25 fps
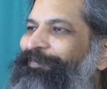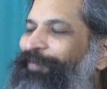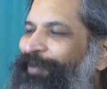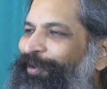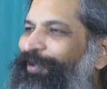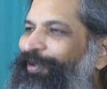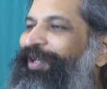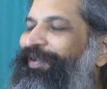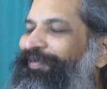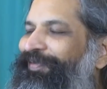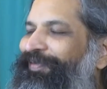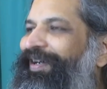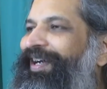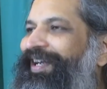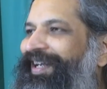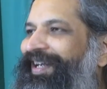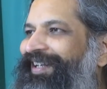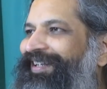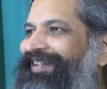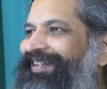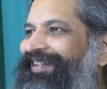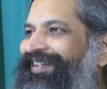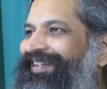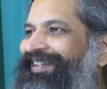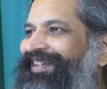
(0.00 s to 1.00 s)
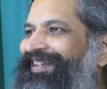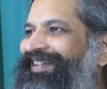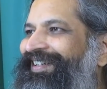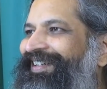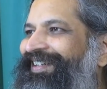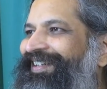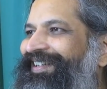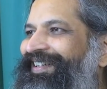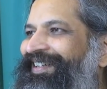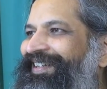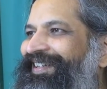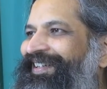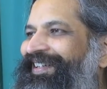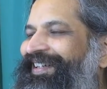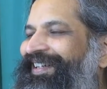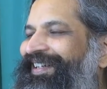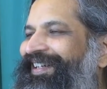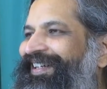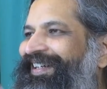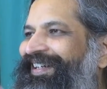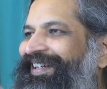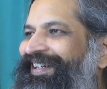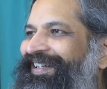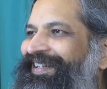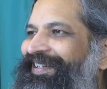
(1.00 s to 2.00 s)
purifying
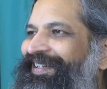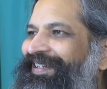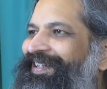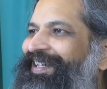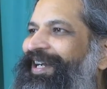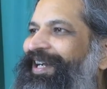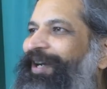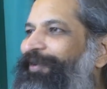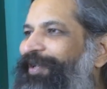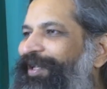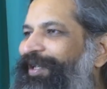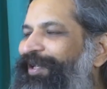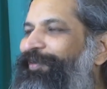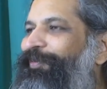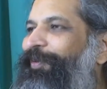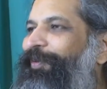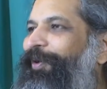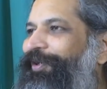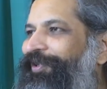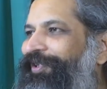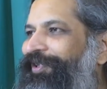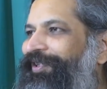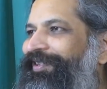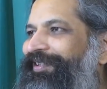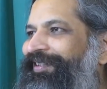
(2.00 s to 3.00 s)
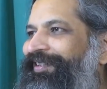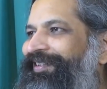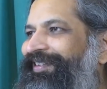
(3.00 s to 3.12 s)
cow dung water,